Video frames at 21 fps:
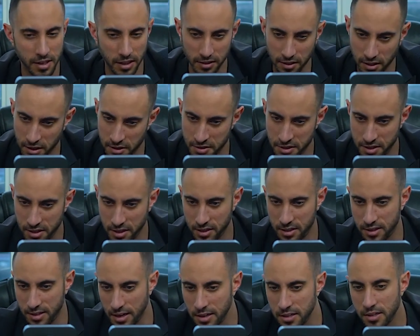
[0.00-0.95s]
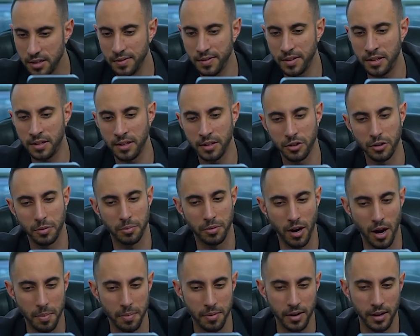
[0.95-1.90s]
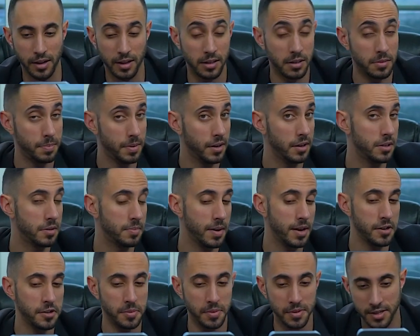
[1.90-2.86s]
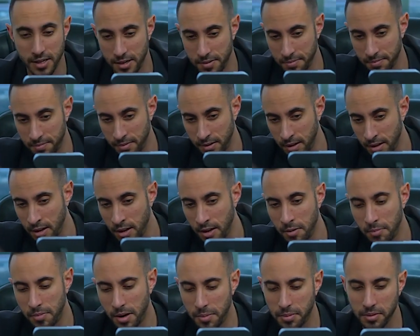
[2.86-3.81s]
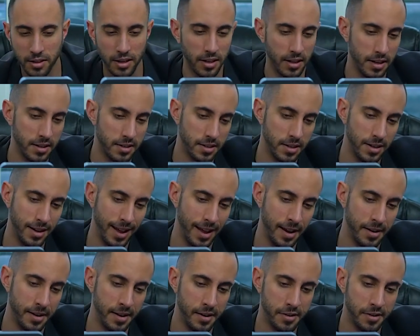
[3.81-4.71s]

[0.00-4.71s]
Technologies' extensive intellectual property, experienced management team, publicly listed, and